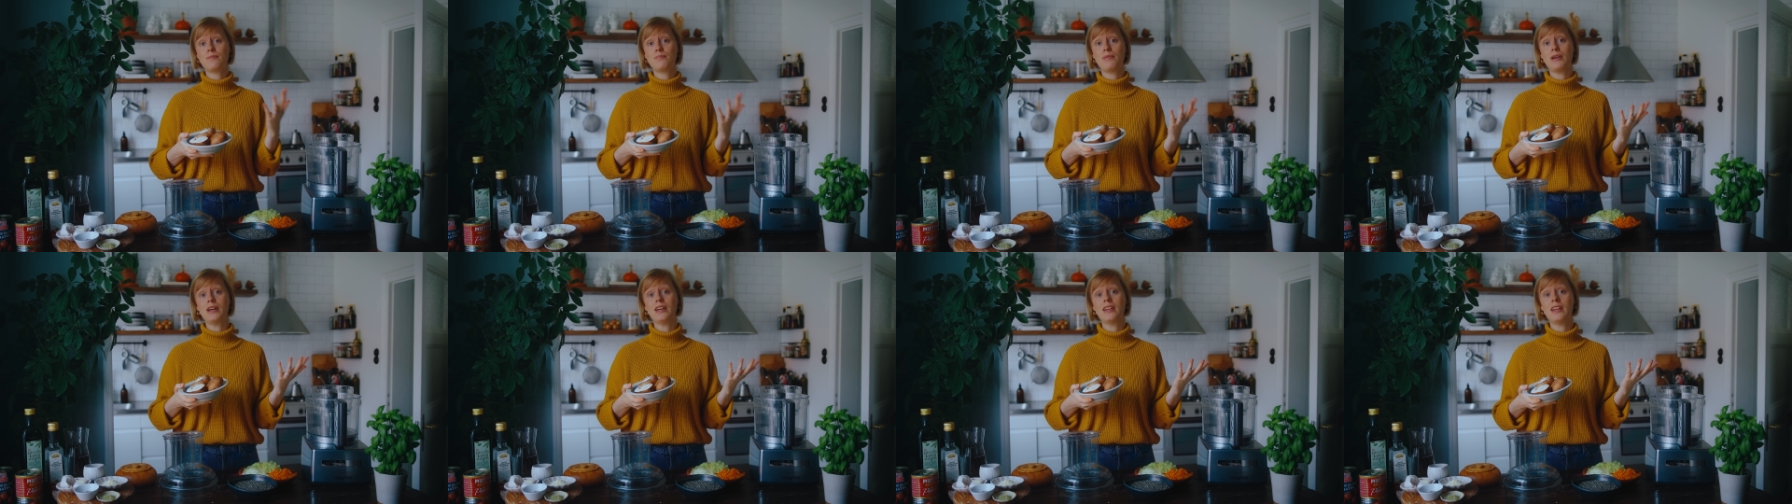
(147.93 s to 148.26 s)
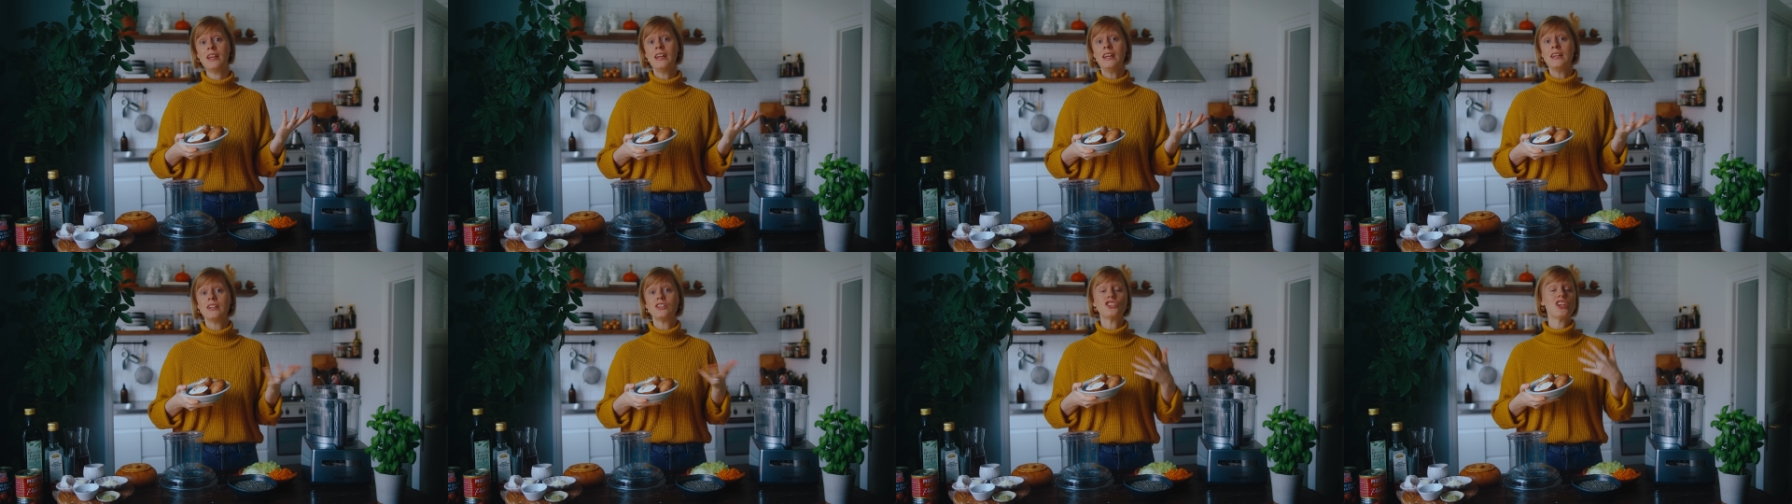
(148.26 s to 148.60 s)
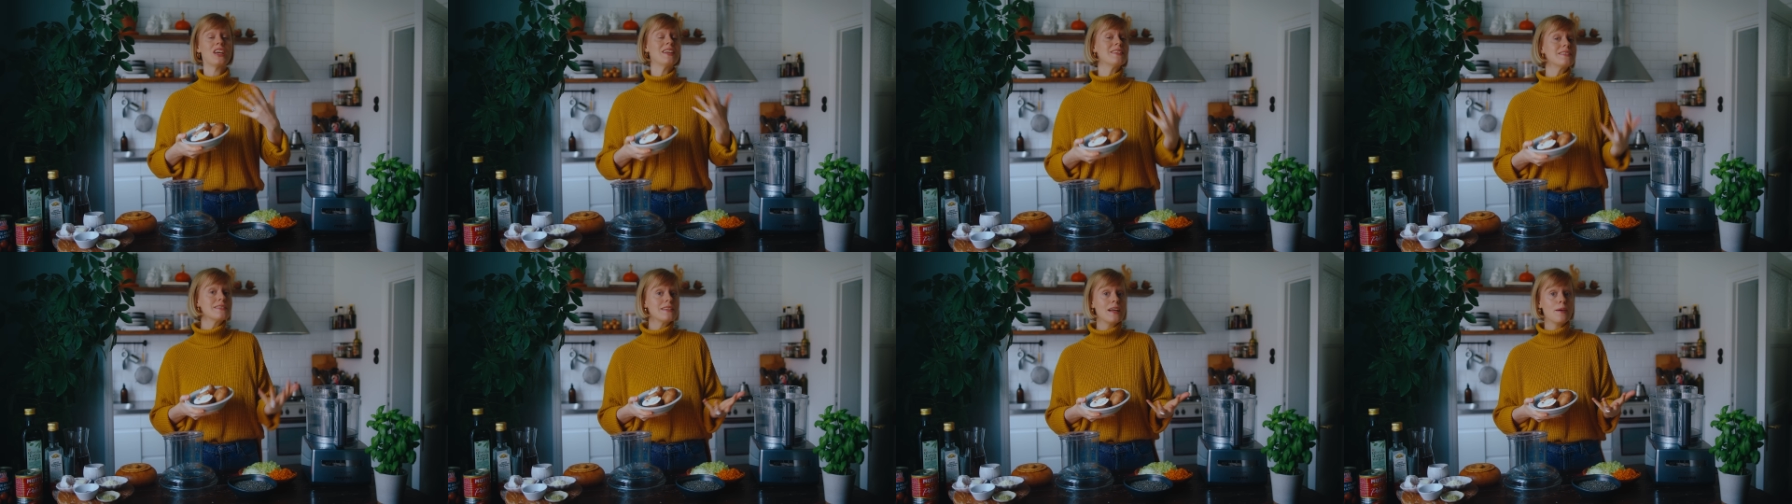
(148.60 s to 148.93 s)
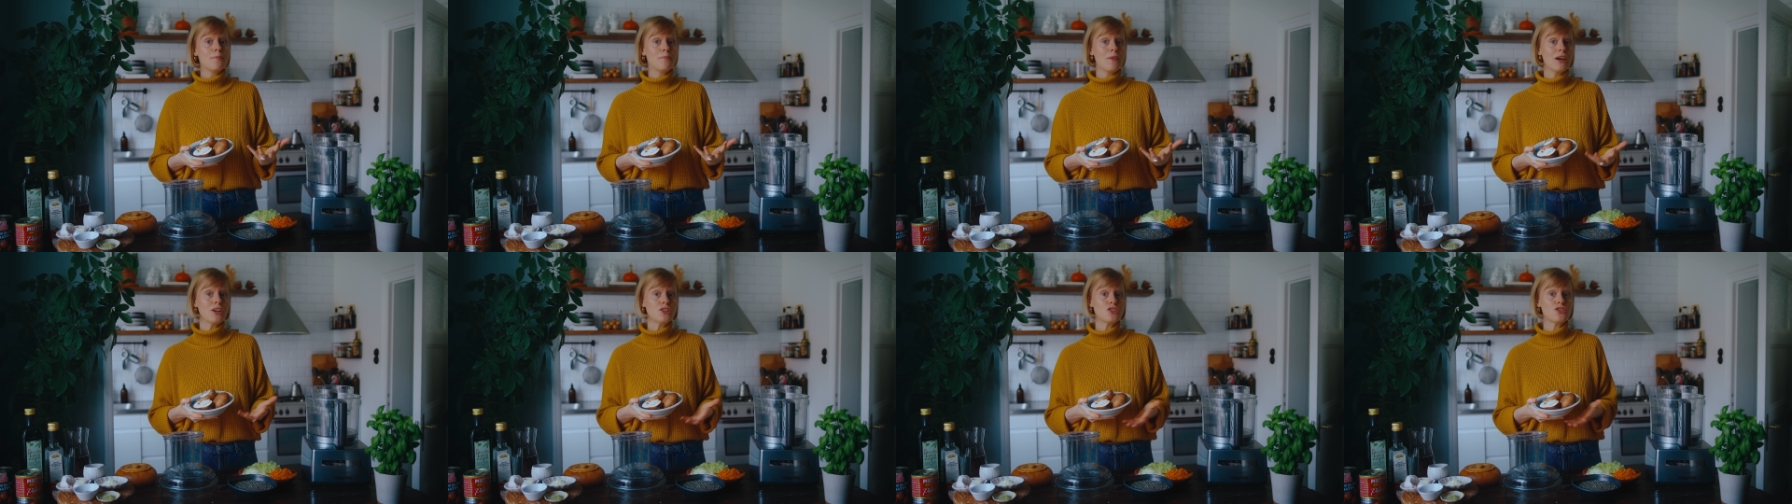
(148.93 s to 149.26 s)
but
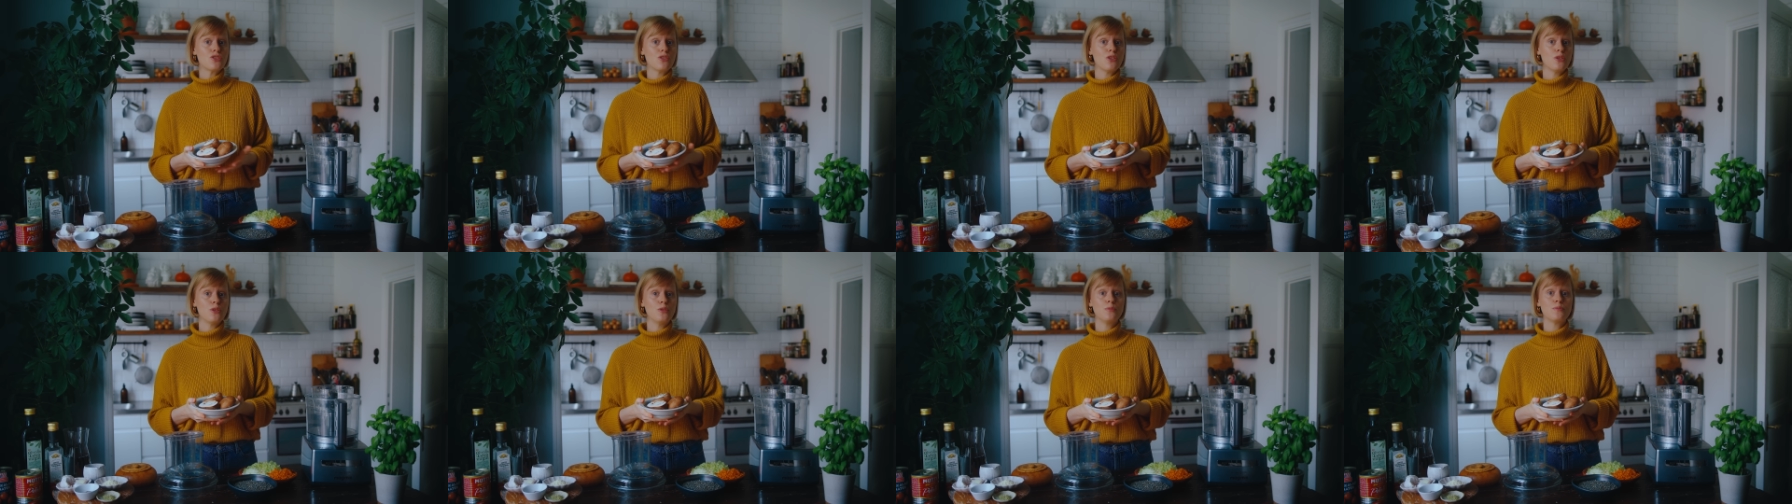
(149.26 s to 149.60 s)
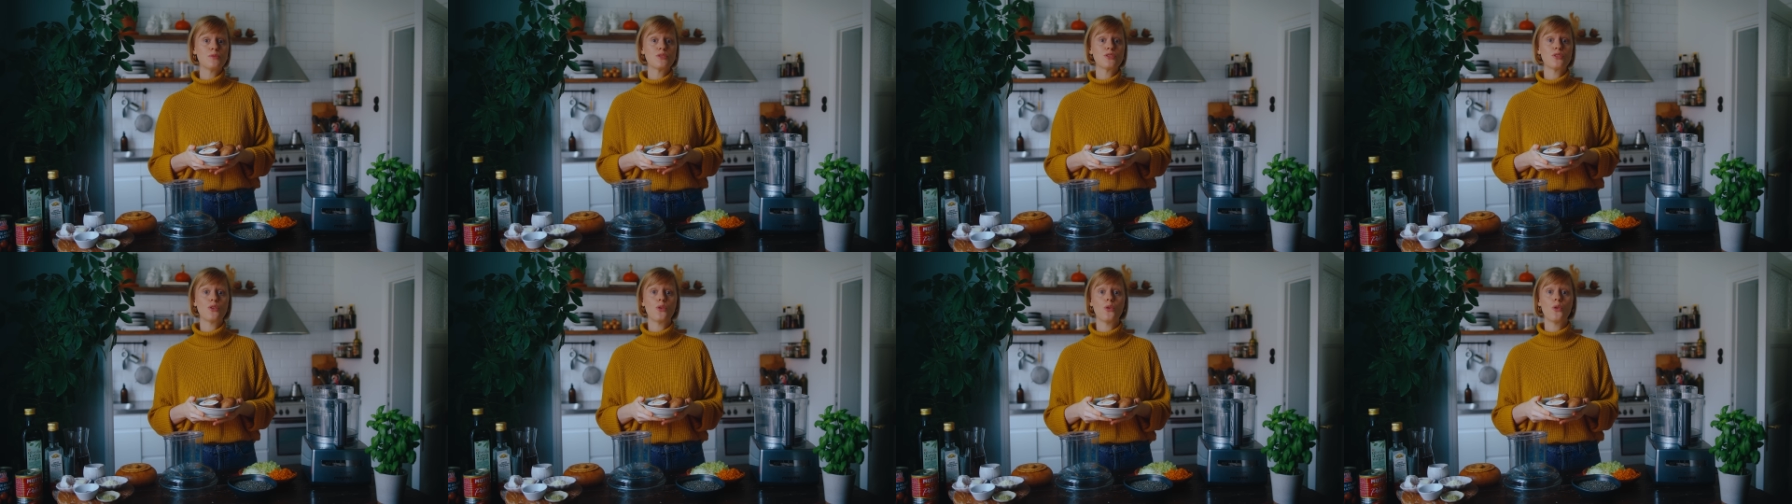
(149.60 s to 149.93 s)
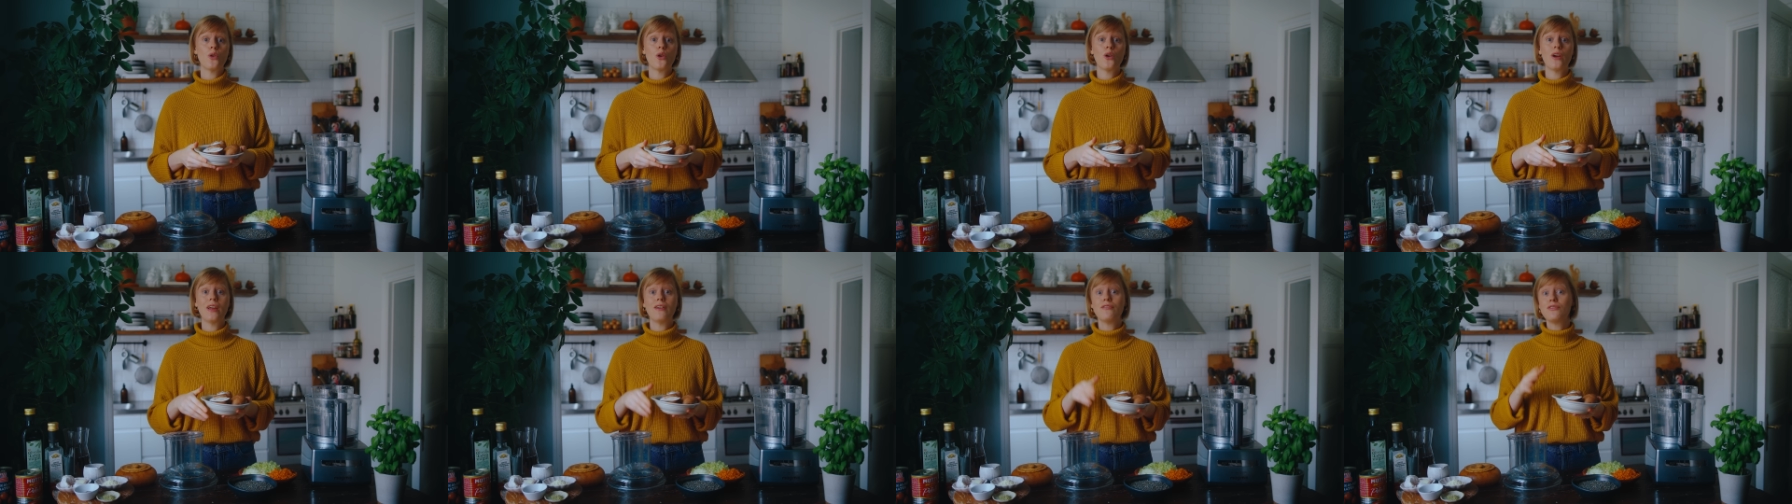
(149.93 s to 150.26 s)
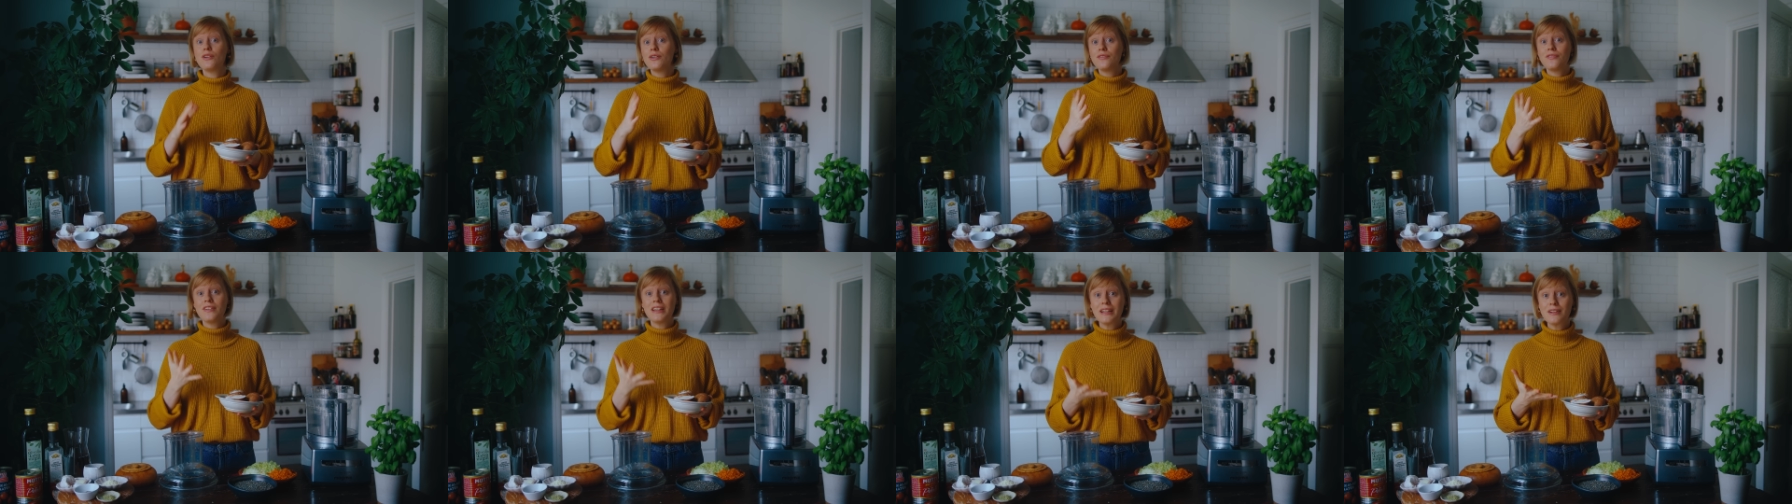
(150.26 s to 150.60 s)
chestnut mushrooms or if
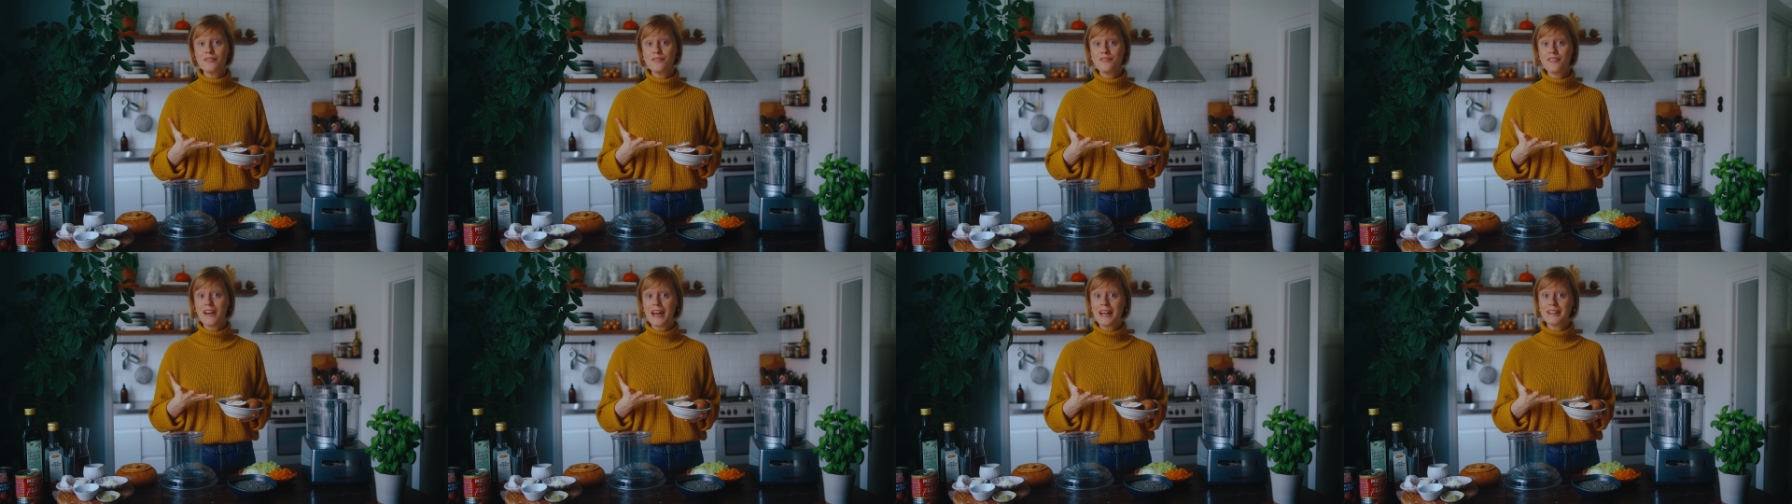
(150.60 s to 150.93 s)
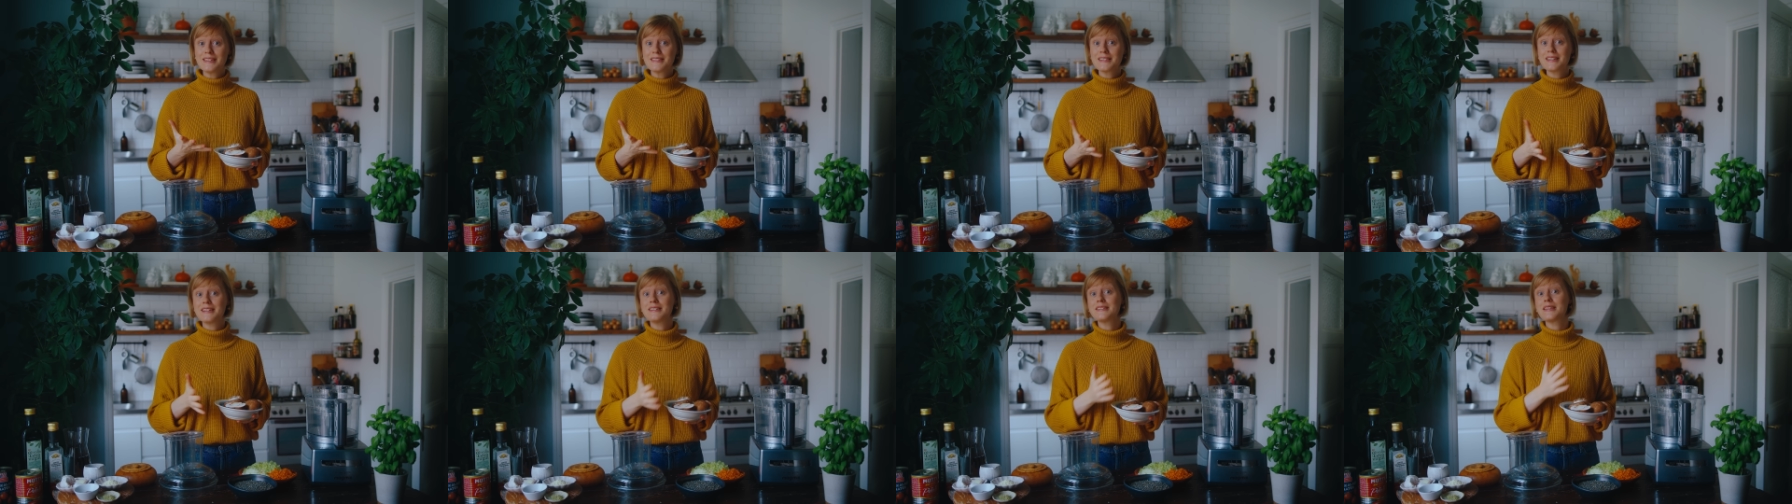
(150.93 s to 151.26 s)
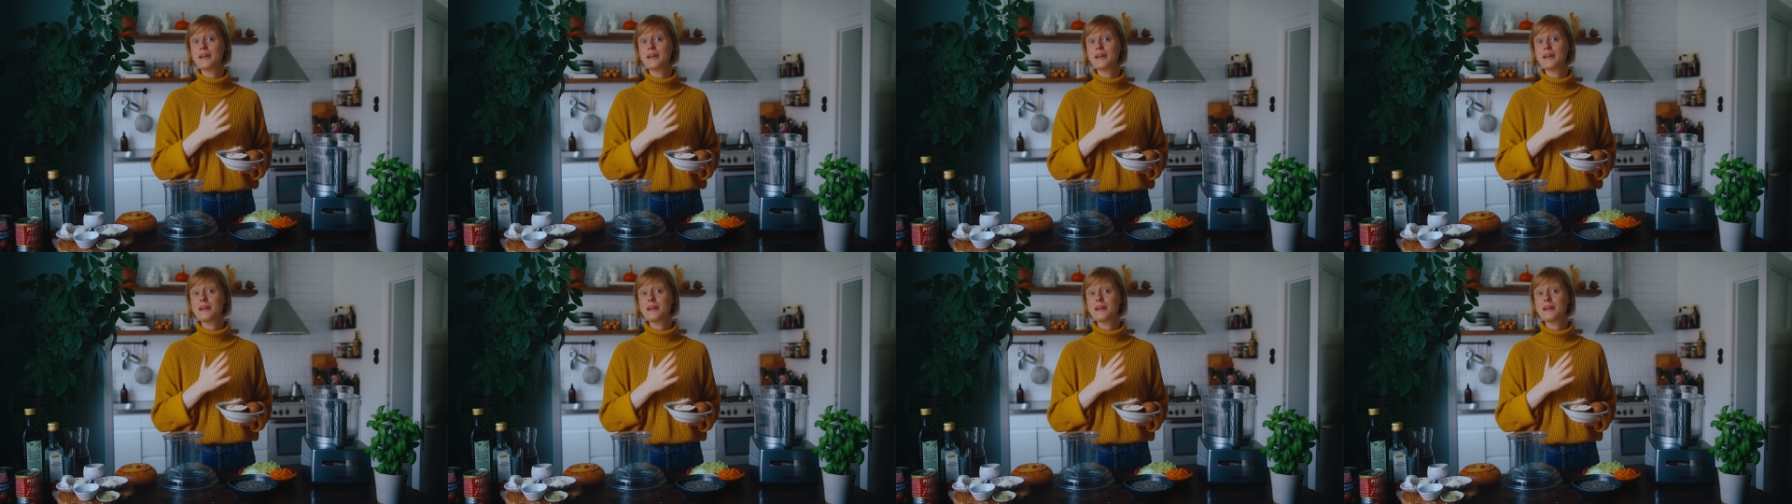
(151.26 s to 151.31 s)
you're feeling fancy,